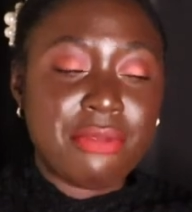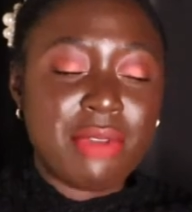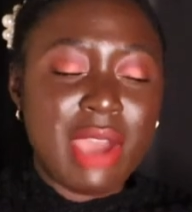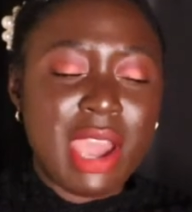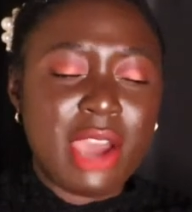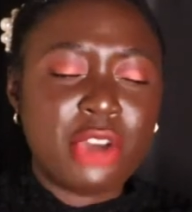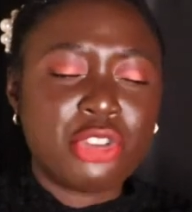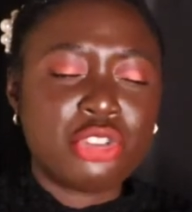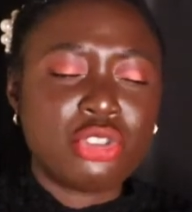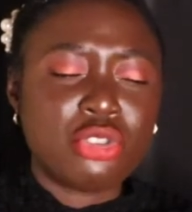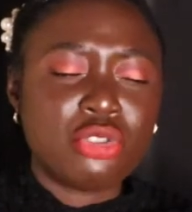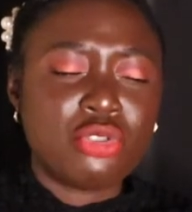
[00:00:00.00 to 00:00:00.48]
I
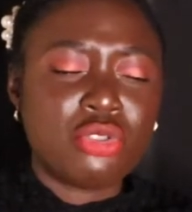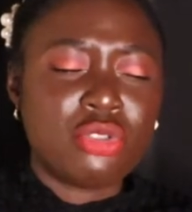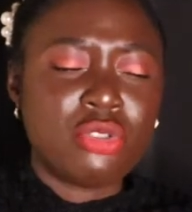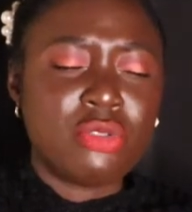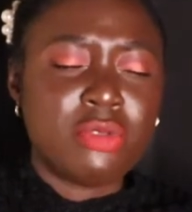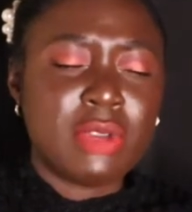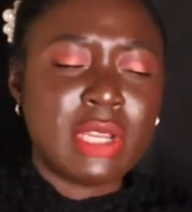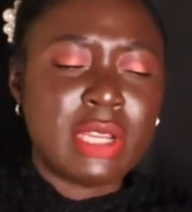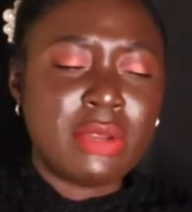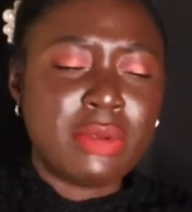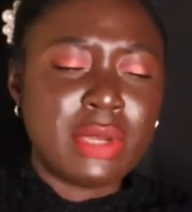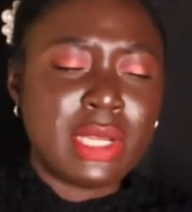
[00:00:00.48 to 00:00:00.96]
also do
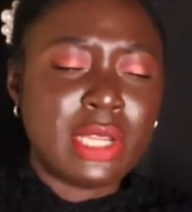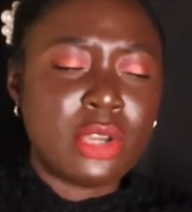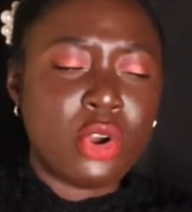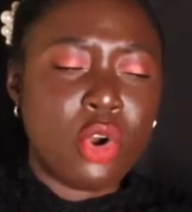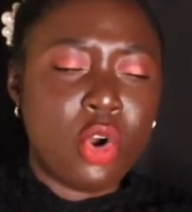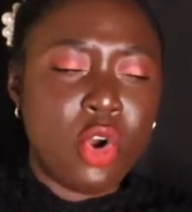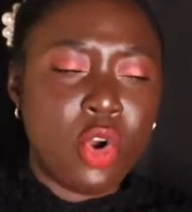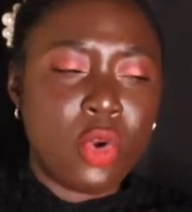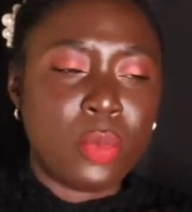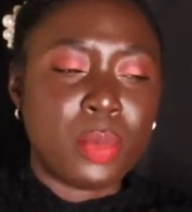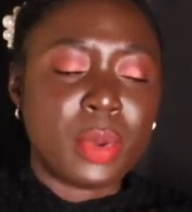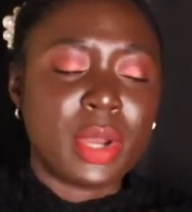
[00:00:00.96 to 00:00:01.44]
really, really
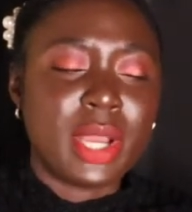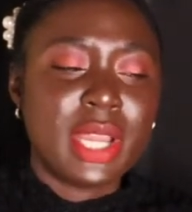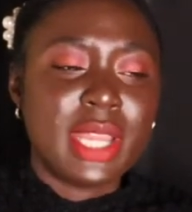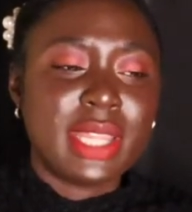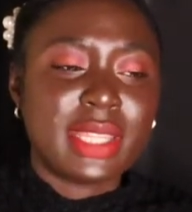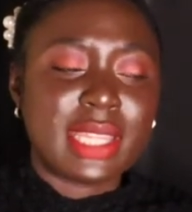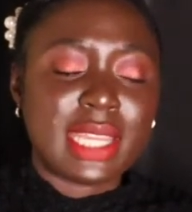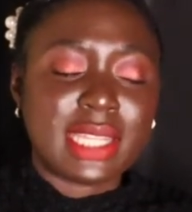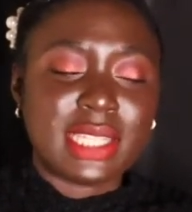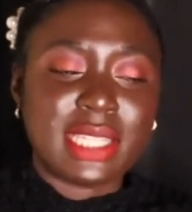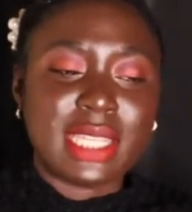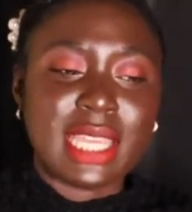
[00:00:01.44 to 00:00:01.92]
hope
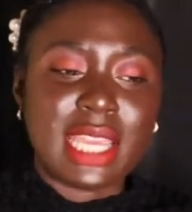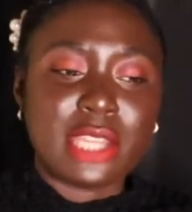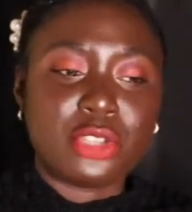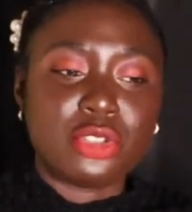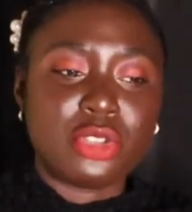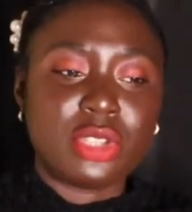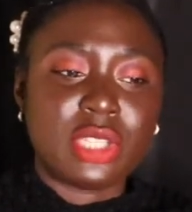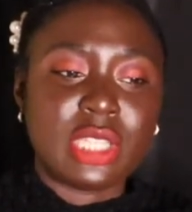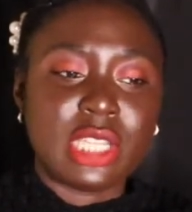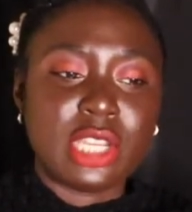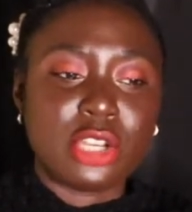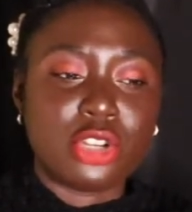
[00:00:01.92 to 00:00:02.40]
that she gets to
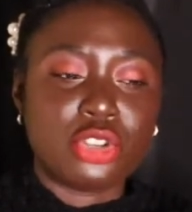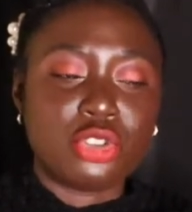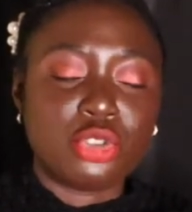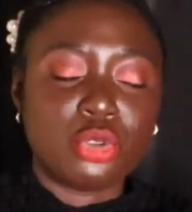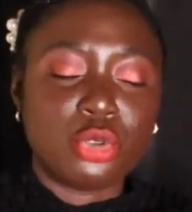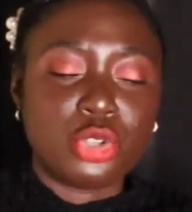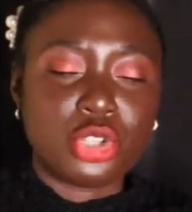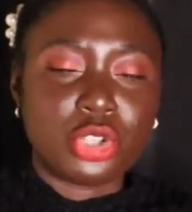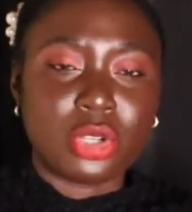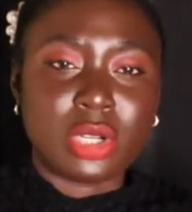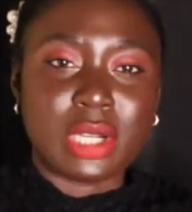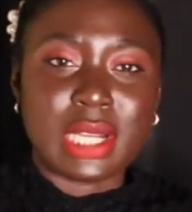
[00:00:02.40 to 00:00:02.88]
see her two
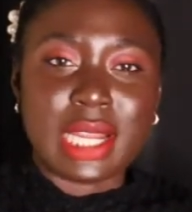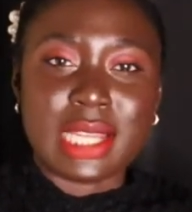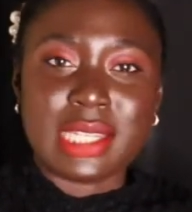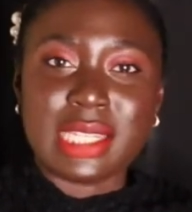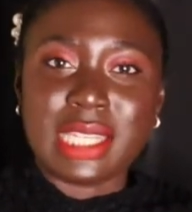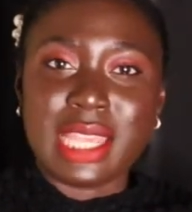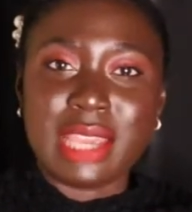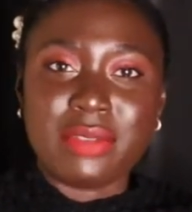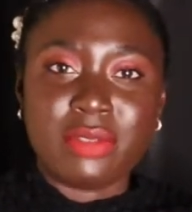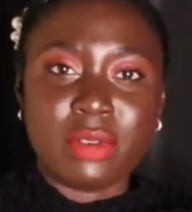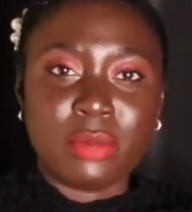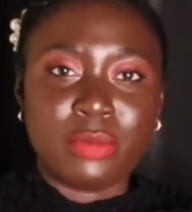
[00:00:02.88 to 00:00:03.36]
children that she
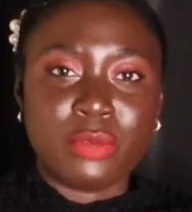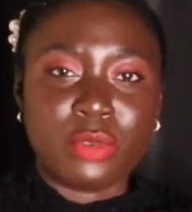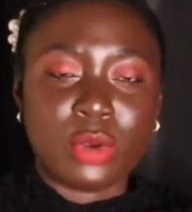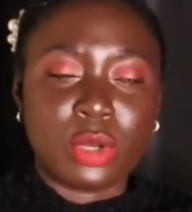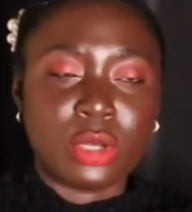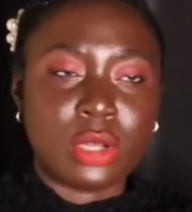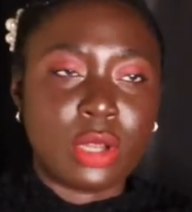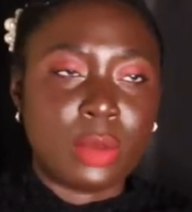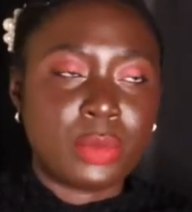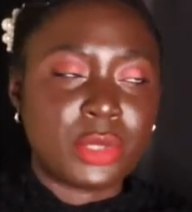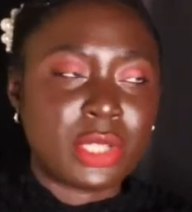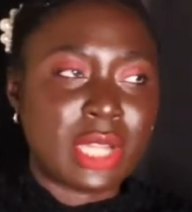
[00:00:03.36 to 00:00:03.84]
gave up for
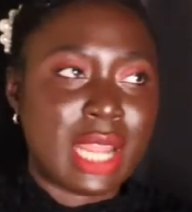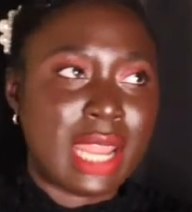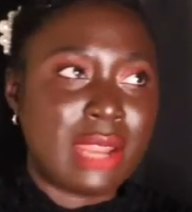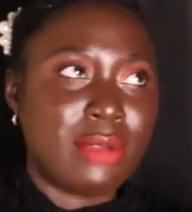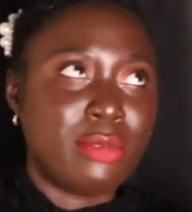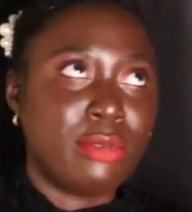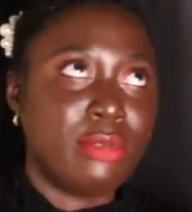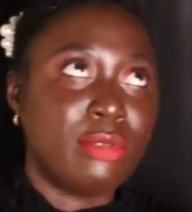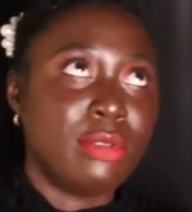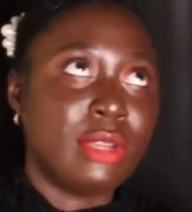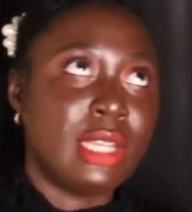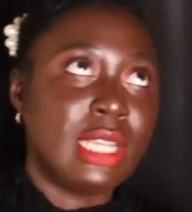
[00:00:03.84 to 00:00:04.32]
adoption. I
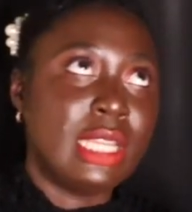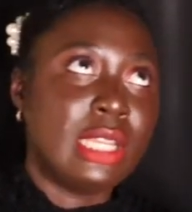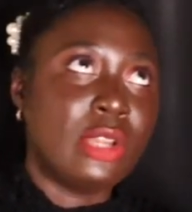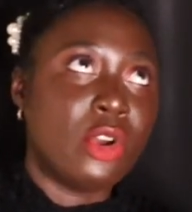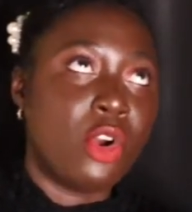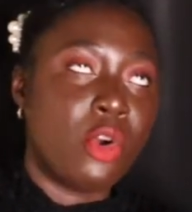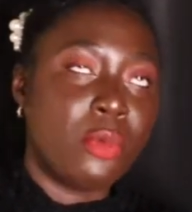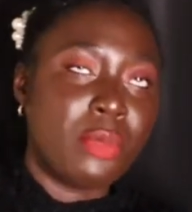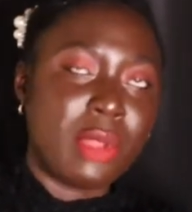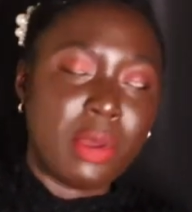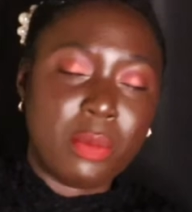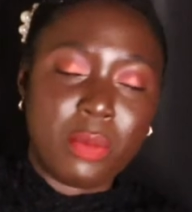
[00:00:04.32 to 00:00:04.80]
really
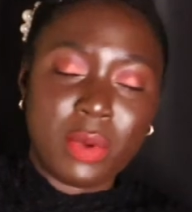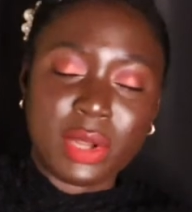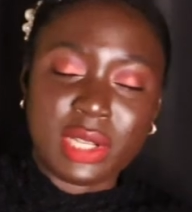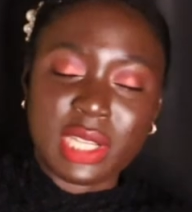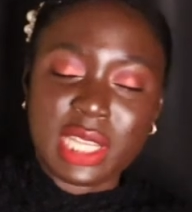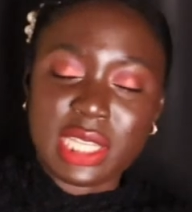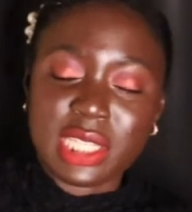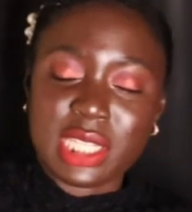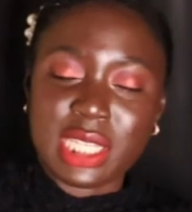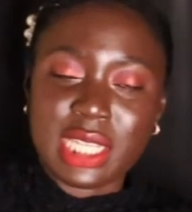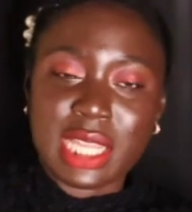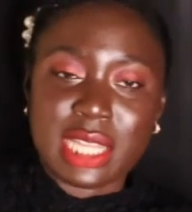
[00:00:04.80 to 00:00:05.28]
hope that one day
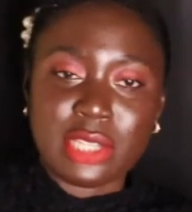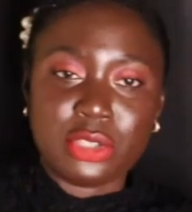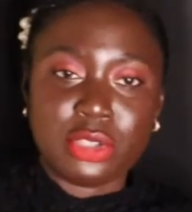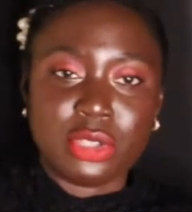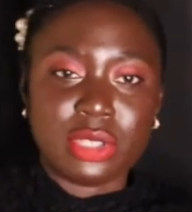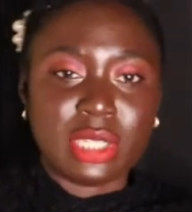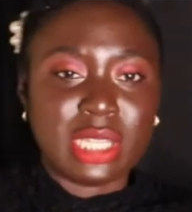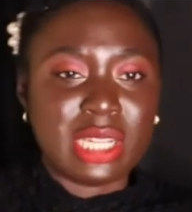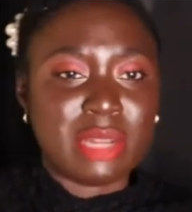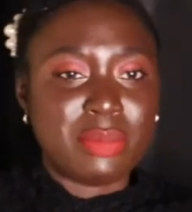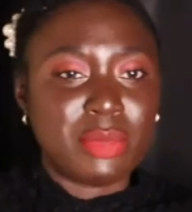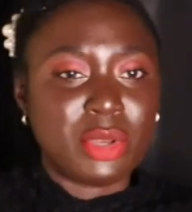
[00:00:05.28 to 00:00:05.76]
she gets to
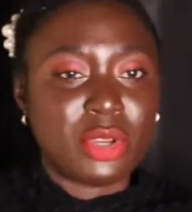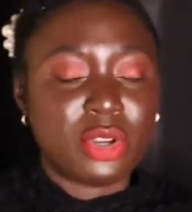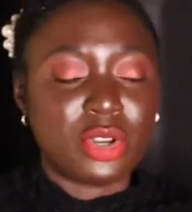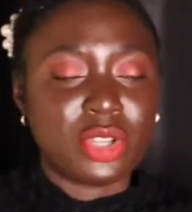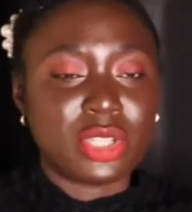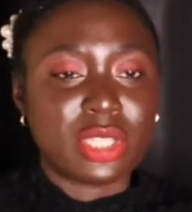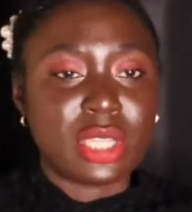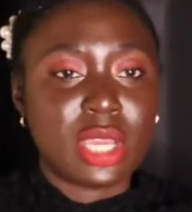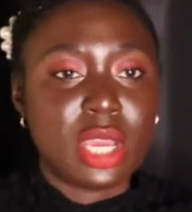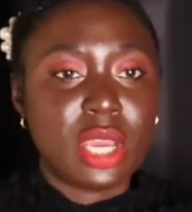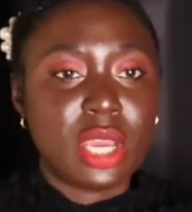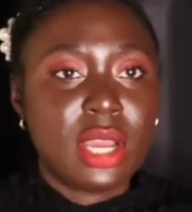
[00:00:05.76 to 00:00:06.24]
see them, because
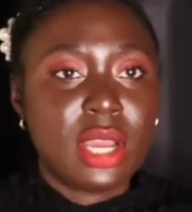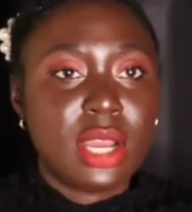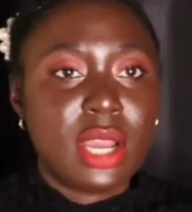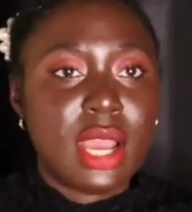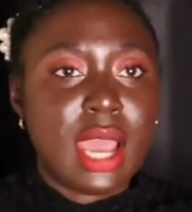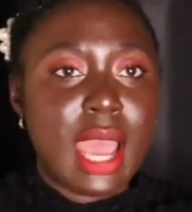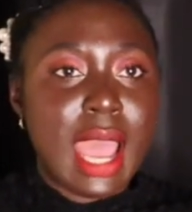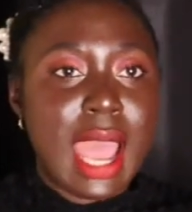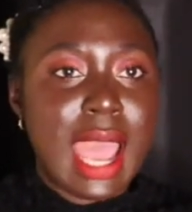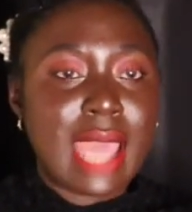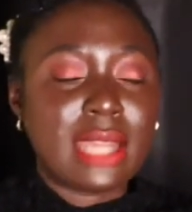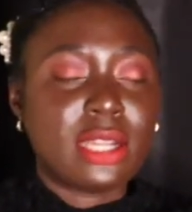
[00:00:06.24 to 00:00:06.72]

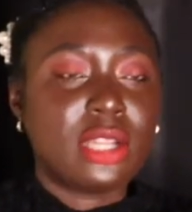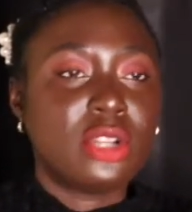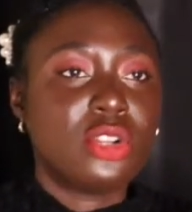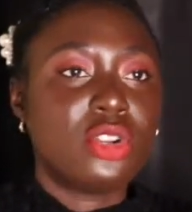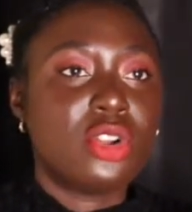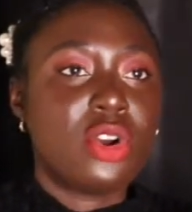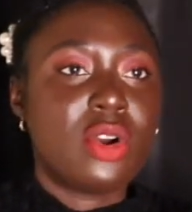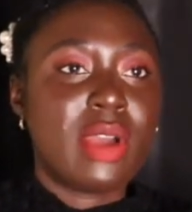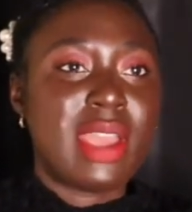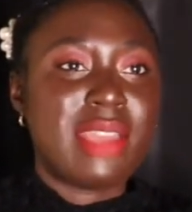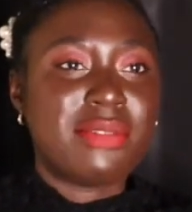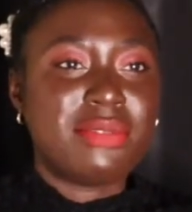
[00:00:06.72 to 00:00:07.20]
I don't
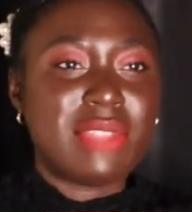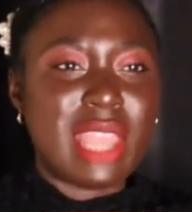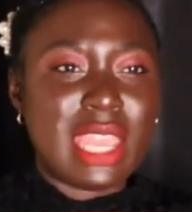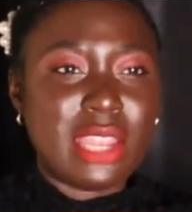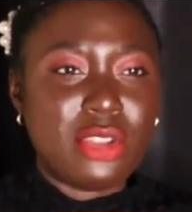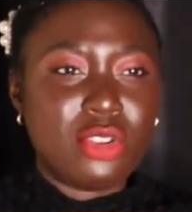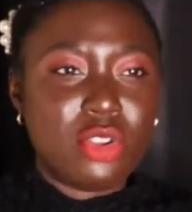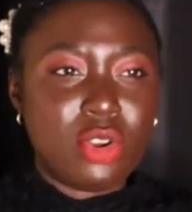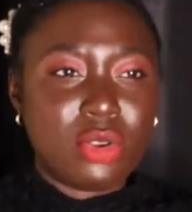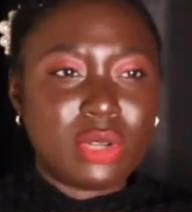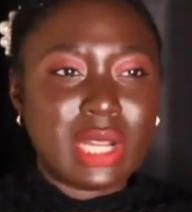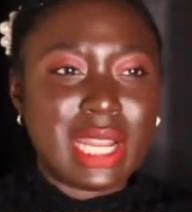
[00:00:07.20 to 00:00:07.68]
know if they
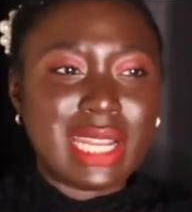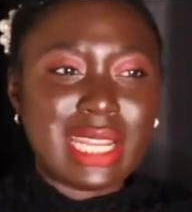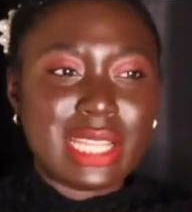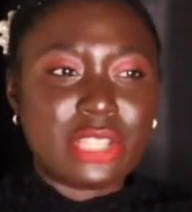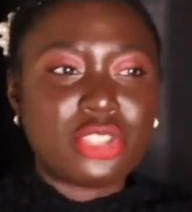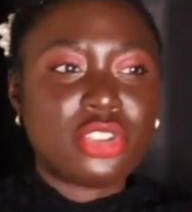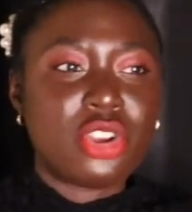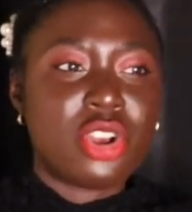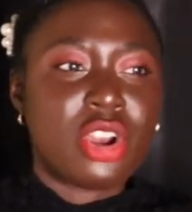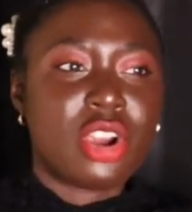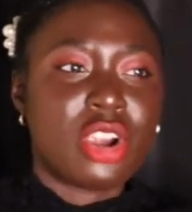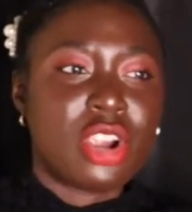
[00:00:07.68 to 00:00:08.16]
know that it's
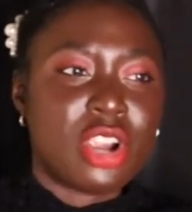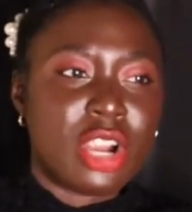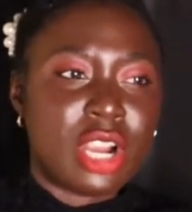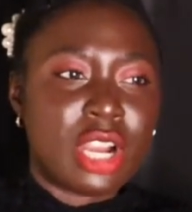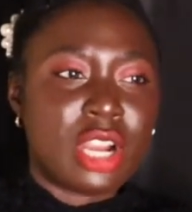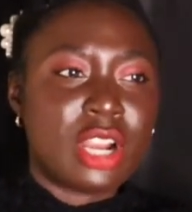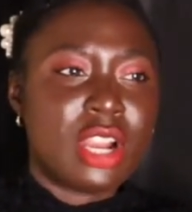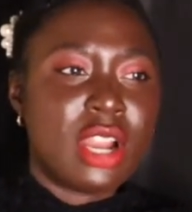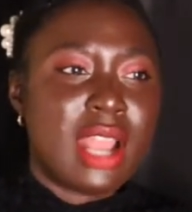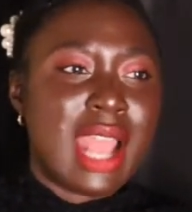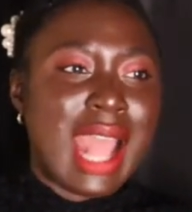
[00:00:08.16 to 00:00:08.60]
her.